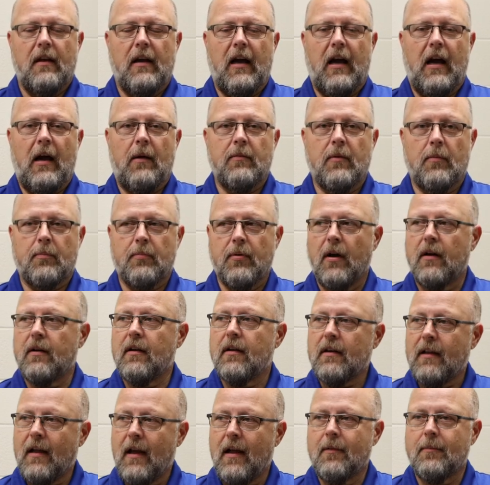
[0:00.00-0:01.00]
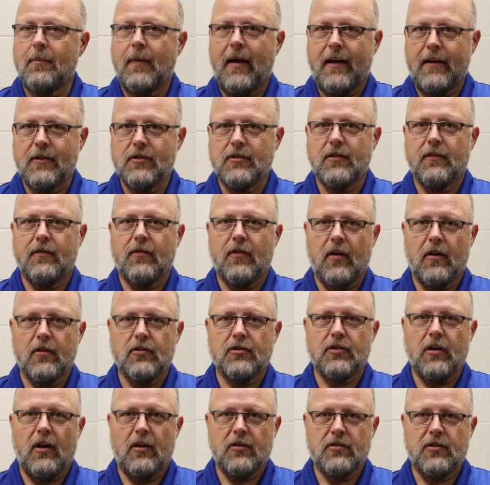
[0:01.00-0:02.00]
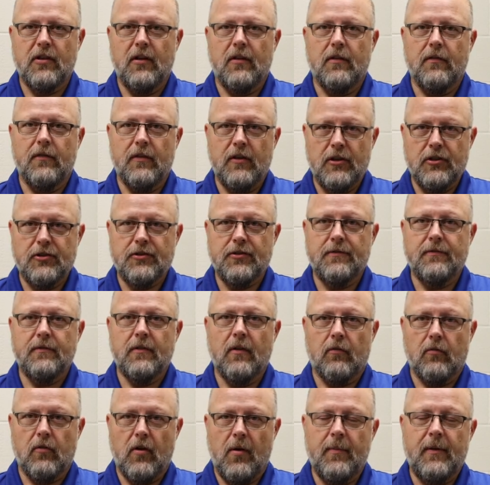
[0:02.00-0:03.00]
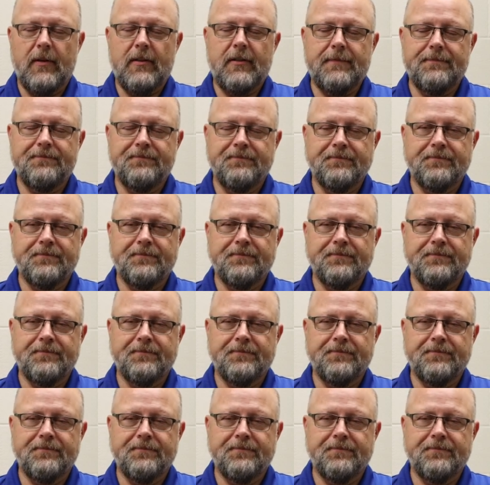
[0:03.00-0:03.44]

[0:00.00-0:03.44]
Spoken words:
I'm the product line manager for our shot shell division of Remington.